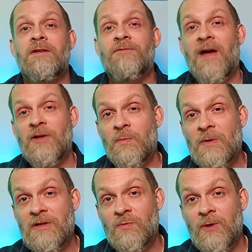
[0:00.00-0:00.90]
The final
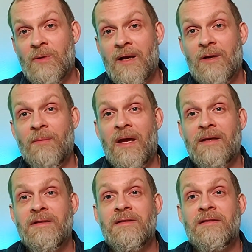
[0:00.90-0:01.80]
piece we
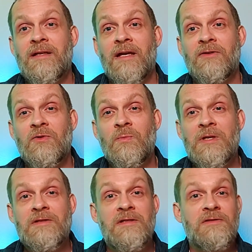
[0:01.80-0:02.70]
recommend to get new
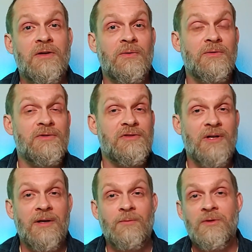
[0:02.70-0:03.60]
business owners
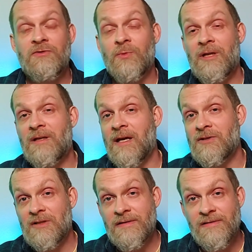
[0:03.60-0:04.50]
started with
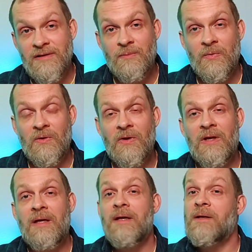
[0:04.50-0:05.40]
SuiteDash is simple.
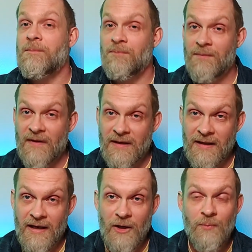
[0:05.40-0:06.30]

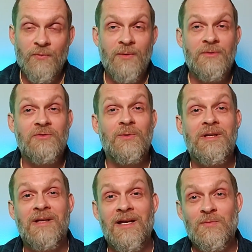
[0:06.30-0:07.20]
Get help from a
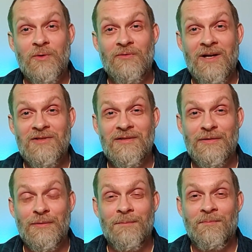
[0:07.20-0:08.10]
SuiteDash
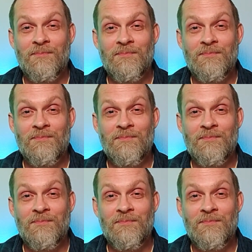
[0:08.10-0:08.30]
professional.